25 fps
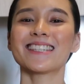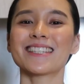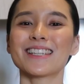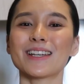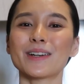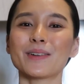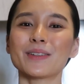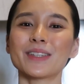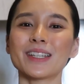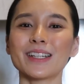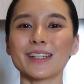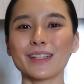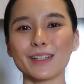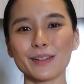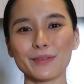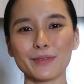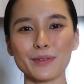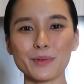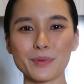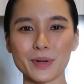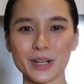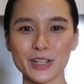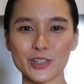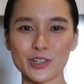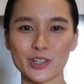So thank you
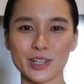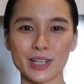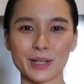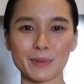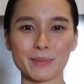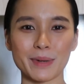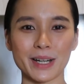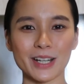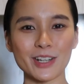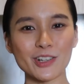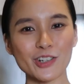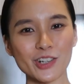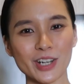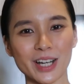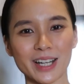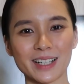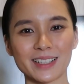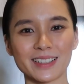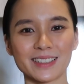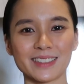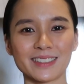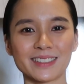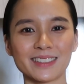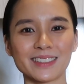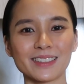for watching my
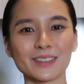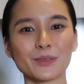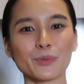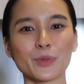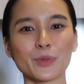channel.